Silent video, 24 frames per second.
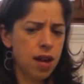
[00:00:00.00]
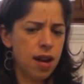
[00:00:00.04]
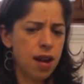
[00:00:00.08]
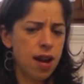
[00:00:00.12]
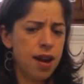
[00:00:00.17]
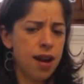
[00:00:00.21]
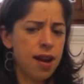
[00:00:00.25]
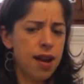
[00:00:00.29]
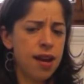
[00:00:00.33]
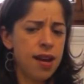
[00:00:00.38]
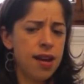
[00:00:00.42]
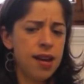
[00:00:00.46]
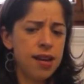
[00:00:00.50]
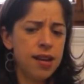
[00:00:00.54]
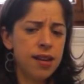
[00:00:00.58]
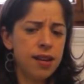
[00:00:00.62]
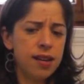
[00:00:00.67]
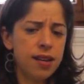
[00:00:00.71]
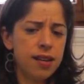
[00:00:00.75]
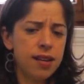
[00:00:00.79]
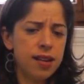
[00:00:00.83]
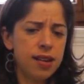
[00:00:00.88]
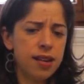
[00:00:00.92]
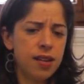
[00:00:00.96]
I
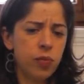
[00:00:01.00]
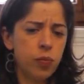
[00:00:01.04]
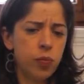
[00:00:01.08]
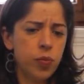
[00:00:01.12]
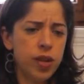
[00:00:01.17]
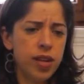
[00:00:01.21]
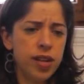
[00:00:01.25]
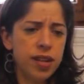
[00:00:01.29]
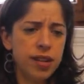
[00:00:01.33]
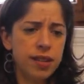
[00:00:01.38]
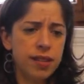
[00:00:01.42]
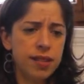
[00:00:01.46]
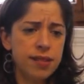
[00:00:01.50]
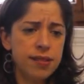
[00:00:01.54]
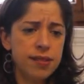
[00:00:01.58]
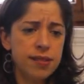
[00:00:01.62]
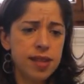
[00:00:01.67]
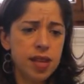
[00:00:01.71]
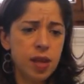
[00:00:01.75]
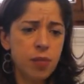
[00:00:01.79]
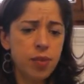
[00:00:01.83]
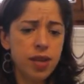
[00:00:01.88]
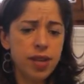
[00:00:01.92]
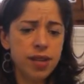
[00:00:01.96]
have been at the
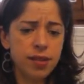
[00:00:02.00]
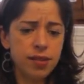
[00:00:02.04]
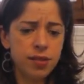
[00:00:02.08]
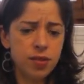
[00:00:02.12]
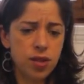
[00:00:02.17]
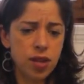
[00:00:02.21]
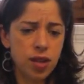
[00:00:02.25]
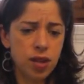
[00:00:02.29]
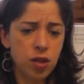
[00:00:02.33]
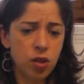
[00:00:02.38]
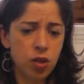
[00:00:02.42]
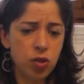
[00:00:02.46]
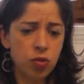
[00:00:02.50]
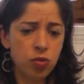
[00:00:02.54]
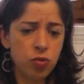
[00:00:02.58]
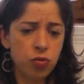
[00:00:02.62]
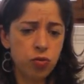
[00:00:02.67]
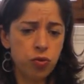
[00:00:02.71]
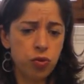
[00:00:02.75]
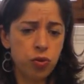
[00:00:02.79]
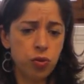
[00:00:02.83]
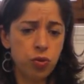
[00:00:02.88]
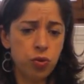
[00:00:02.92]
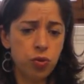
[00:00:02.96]
same health center
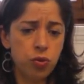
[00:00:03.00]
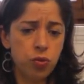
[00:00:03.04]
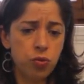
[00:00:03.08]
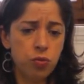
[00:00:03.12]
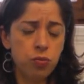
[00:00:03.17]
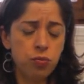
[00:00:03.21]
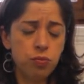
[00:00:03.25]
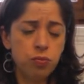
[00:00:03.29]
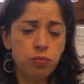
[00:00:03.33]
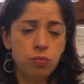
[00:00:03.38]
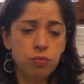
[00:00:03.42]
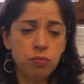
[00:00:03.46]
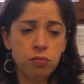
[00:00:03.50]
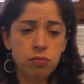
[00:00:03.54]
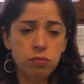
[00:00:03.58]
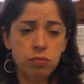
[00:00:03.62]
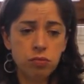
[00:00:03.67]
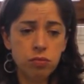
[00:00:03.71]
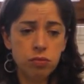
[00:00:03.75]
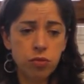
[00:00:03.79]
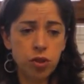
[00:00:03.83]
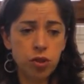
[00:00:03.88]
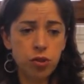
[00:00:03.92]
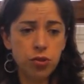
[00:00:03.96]
for
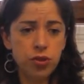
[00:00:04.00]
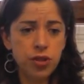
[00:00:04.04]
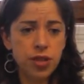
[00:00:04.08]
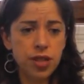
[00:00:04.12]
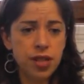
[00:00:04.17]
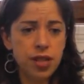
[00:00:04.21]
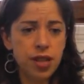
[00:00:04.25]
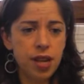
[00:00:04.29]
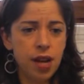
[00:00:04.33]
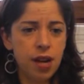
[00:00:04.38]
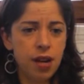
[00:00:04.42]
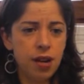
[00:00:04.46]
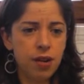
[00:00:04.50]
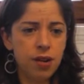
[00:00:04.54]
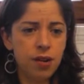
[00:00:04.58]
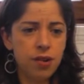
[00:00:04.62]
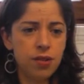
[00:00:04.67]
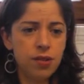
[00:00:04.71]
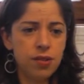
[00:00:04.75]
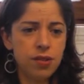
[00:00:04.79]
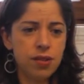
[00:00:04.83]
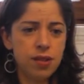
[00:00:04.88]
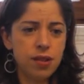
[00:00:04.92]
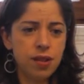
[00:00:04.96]
13
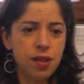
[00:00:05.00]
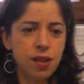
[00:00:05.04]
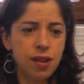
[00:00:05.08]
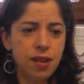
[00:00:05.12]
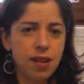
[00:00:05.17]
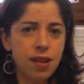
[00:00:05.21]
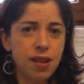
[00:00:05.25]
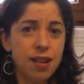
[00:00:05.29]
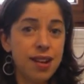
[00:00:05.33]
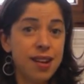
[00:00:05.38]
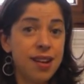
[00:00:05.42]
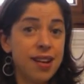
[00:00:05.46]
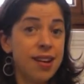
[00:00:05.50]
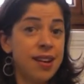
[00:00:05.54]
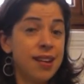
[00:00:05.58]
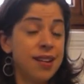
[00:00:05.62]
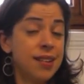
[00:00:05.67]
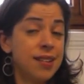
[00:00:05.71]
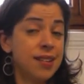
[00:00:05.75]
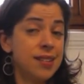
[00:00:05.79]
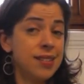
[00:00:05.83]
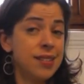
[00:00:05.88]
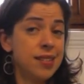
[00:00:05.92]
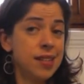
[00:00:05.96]
years, and I
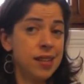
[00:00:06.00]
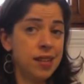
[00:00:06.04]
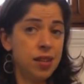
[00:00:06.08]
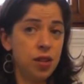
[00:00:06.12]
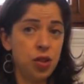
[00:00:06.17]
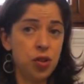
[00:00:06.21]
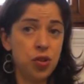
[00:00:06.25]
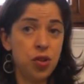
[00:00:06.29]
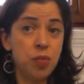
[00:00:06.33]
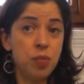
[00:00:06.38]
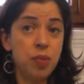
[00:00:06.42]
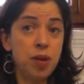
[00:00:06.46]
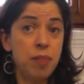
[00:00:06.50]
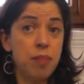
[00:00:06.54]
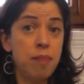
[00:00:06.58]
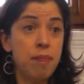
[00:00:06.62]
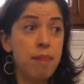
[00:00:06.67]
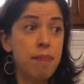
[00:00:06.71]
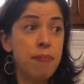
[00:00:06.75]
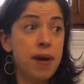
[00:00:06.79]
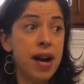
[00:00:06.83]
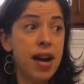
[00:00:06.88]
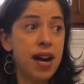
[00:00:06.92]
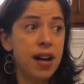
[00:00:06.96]
continue to be
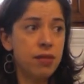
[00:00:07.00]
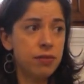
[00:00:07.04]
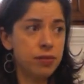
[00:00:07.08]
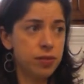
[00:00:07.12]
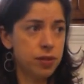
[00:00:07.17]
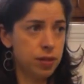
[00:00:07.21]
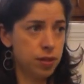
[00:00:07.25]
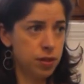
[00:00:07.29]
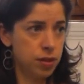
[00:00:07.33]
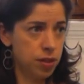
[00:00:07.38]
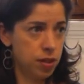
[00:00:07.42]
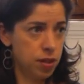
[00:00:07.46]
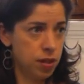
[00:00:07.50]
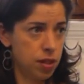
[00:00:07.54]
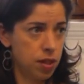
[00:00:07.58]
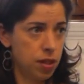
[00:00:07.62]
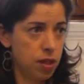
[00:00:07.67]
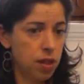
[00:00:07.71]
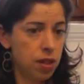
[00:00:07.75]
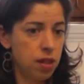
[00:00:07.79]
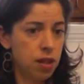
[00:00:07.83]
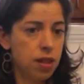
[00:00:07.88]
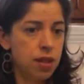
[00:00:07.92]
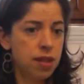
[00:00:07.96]
baffled
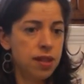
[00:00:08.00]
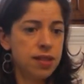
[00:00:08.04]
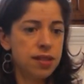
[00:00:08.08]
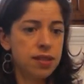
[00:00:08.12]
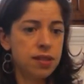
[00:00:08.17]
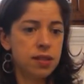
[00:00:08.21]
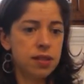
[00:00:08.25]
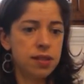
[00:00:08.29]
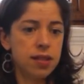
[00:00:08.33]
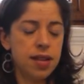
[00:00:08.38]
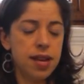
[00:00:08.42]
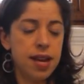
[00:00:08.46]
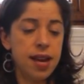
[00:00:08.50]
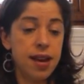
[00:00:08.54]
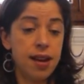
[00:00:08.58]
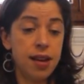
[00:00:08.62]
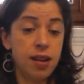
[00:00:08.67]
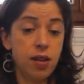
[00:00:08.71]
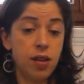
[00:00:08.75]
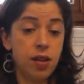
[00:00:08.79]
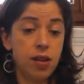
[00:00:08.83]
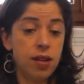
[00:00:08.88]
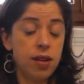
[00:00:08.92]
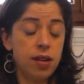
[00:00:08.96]

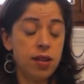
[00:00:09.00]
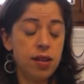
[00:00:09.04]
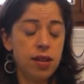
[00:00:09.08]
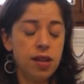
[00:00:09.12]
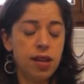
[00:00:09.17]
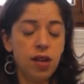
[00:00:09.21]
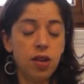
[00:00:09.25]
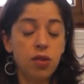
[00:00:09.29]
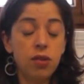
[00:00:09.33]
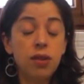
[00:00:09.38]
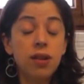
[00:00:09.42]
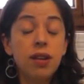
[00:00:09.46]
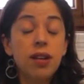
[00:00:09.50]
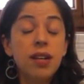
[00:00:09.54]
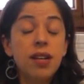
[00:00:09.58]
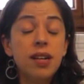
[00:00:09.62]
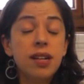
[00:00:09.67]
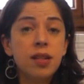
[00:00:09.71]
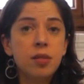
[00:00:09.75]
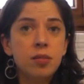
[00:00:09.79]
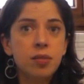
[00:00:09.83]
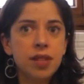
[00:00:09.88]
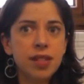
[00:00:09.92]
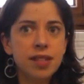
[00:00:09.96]
at the
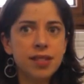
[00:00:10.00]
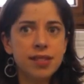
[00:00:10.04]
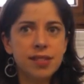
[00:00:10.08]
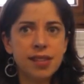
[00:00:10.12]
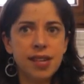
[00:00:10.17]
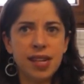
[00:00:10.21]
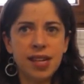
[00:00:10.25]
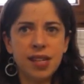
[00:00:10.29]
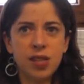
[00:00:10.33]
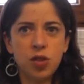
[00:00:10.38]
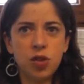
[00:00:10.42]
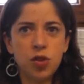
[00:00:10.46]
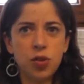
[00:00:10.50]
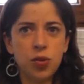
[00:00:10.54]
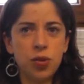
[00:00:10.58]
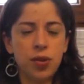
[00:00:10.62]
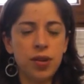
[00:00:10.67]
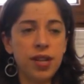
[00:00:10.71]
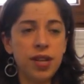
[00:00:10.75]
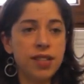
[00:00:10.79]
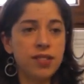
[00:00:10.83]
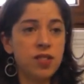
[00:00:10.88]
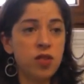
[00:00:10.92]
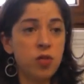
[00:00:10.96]
incredibly sad
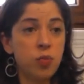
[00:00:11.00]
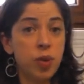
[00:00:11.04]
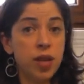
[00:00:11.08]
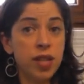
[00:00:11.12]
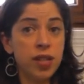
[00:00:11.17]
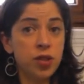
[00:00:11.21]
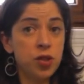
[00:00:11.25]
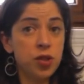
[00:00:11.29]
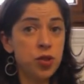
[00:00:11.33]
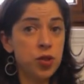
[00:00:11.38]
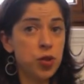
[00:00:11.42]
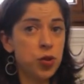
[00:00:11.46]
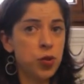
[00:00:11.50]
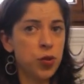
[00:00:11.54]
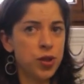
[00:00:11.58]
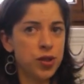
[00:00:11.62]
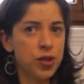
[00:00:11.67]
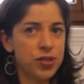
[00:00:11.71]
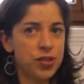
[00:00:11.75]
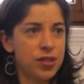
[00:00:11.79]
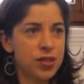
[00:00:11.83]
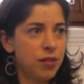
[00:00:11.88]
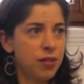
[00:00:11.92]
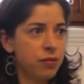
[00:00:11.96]
stories of patients who are
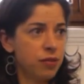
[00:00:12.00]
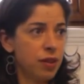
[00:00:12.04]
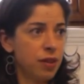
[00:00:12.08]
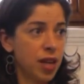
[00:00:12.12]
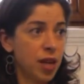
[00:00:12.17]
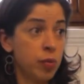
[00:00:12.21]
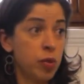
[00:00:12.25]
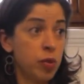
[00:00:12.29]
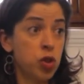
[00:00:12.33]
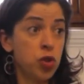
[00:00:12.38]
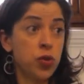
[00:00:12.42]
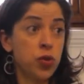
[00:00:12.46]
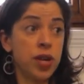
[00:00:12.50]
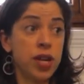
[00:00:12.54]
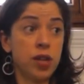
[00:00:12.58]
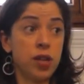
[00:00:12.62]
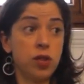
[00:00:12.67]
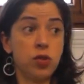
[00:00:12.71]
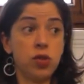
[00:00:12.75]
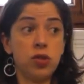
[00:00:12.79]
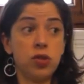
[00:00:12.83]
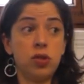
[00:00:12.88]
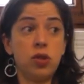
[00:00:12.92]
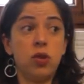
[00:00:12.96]
suffering but trying
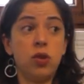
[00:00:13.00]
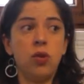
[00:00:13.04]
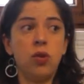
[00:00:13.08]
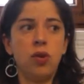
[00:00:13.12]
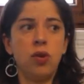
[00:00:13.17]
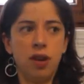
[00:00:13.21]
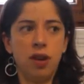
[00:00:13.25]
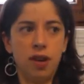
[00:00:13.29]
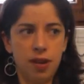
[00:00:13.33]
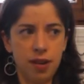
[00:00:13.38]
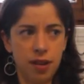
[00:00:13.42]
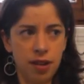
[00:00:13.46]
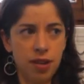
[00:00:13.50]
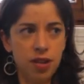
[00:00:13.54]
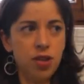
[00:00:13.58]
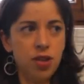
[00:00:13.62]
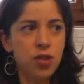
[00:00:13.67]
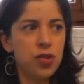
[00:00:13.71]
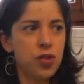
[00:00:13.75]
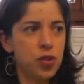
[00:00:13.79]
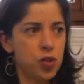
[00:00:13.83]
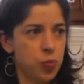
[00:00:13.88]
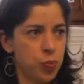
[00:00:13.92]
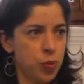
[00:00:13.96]
so
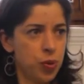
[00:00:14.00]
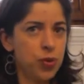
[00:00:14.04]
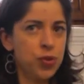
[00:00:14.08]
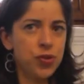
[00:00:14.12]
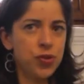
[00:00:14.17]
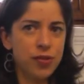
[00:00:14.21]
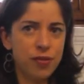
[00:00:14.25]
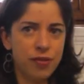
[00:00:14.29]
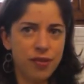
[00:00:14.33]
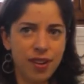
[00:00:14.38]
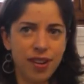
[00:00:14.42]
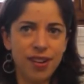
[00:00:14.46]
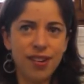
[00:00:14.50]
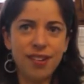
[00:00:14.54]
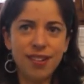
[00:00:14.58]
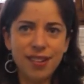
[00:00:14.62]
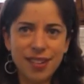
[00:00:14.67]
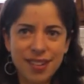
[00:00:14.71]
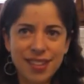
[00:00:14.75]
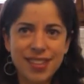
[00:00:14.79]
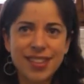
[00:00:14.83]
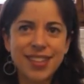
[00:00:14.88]
hard to persevere.